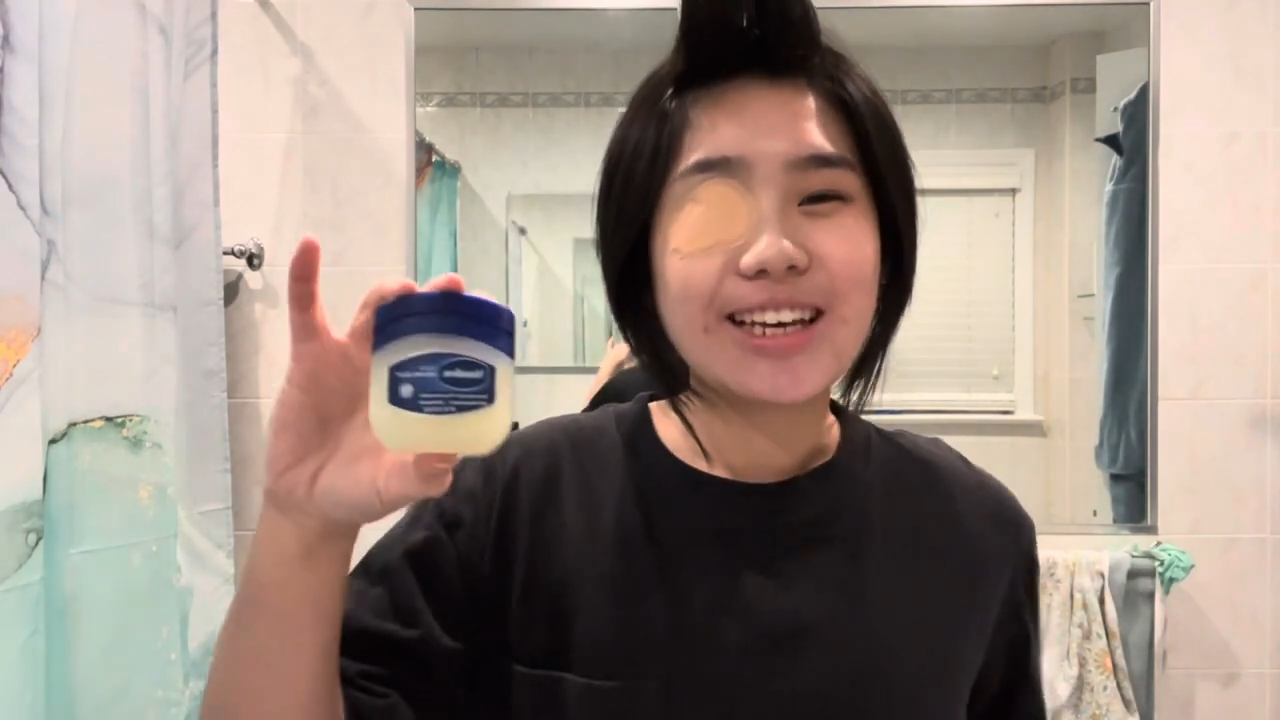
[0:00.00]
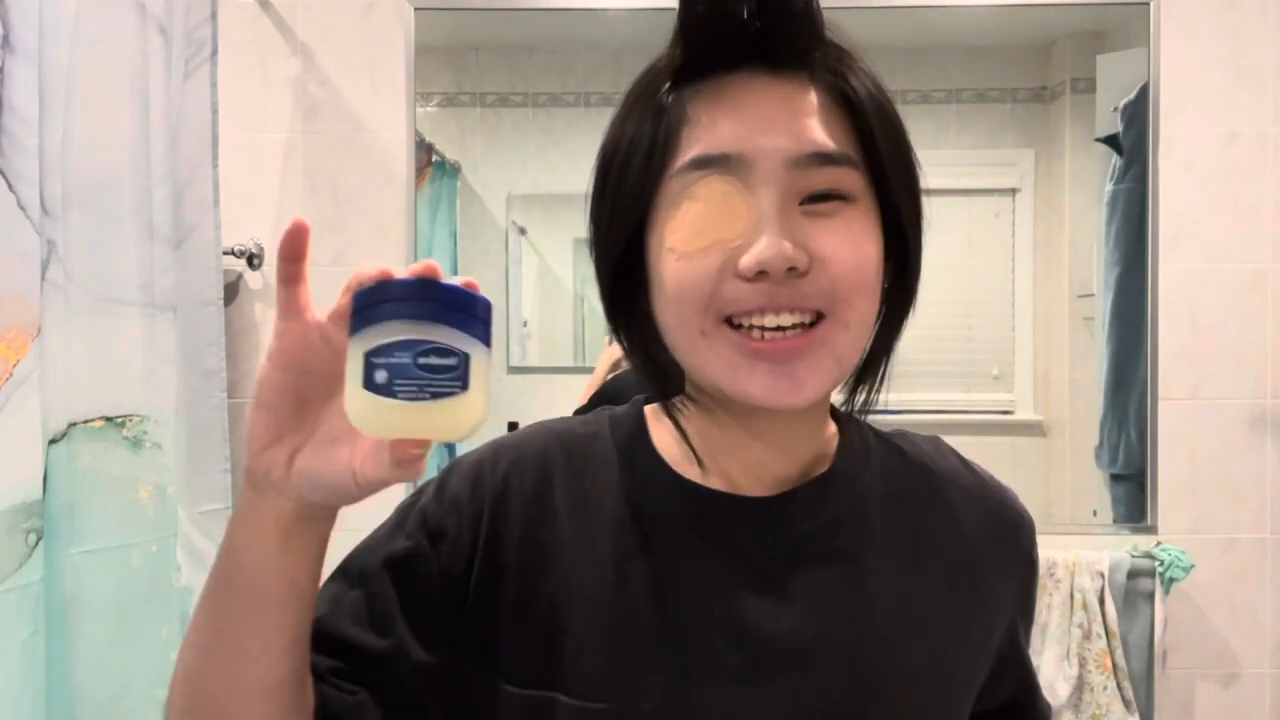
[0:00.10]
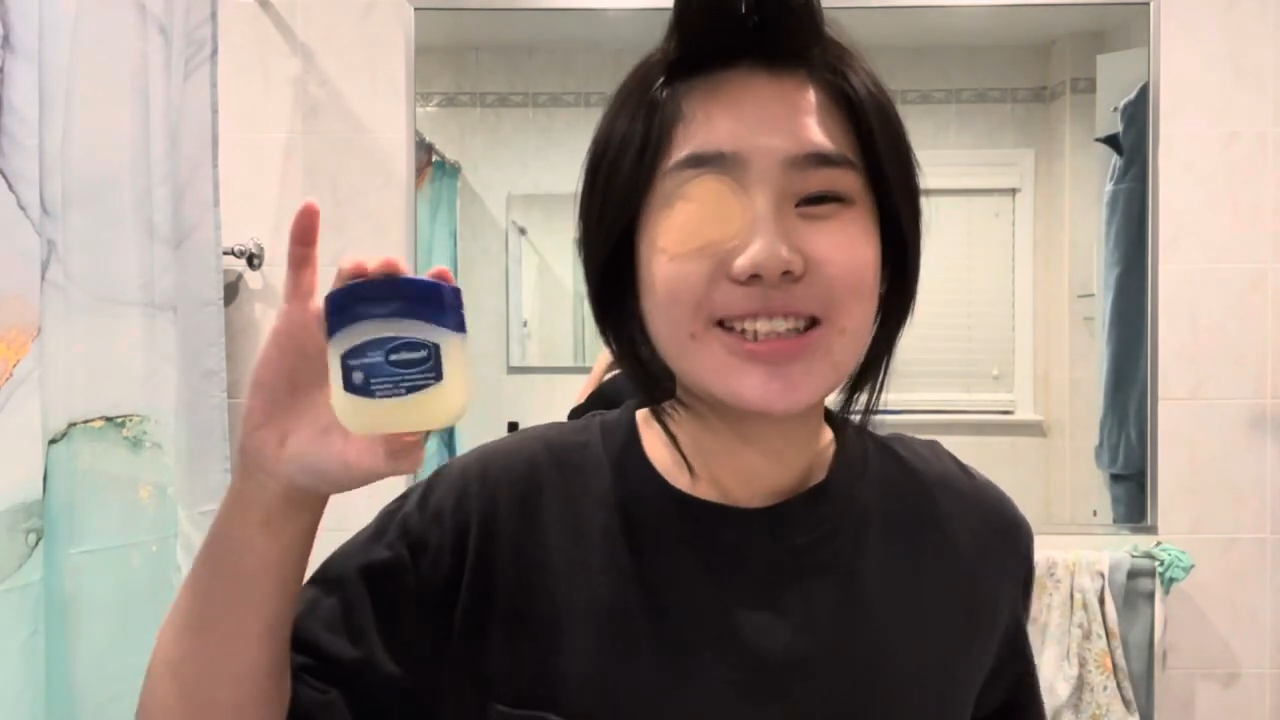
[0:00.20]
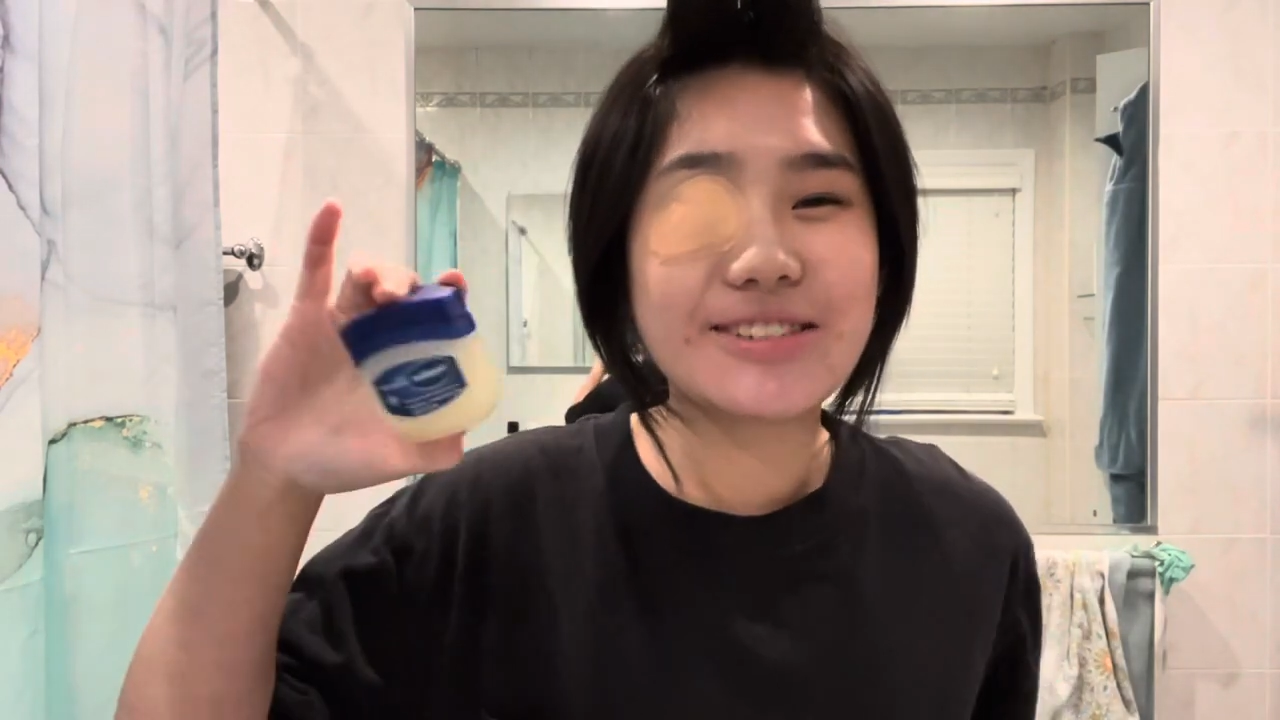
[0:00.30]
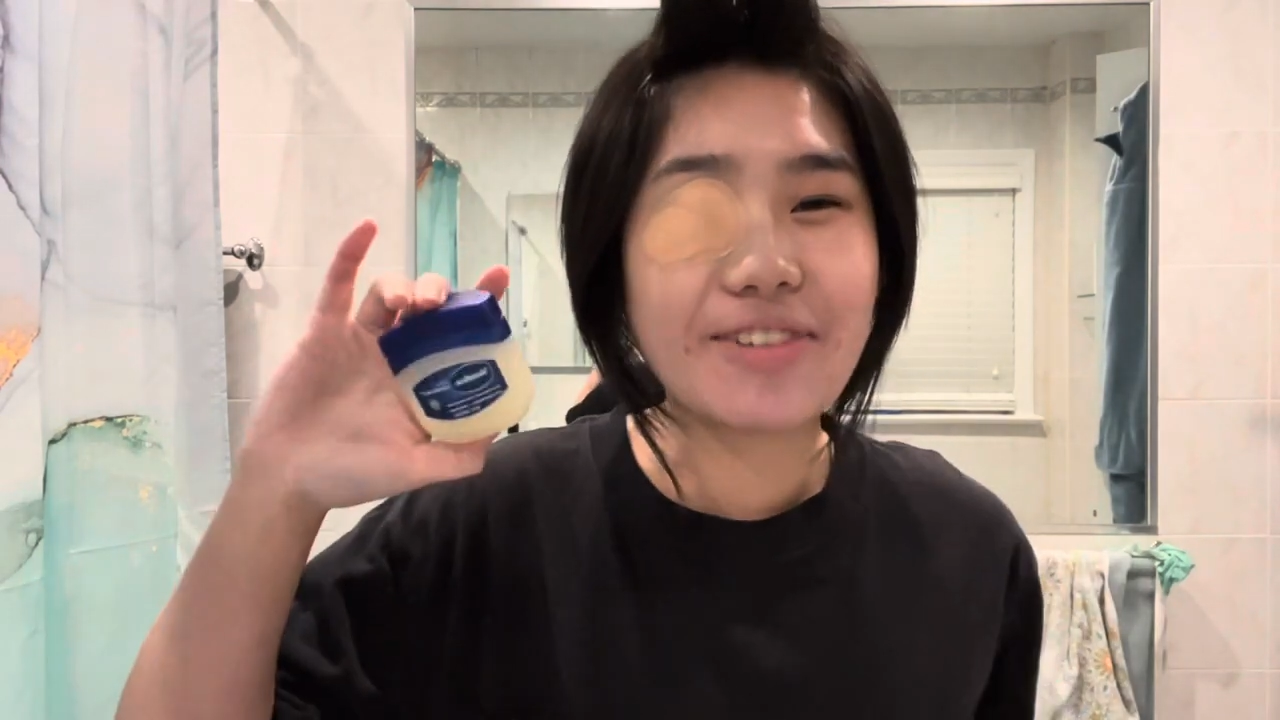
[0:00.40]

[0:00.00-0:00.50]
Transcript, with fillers: is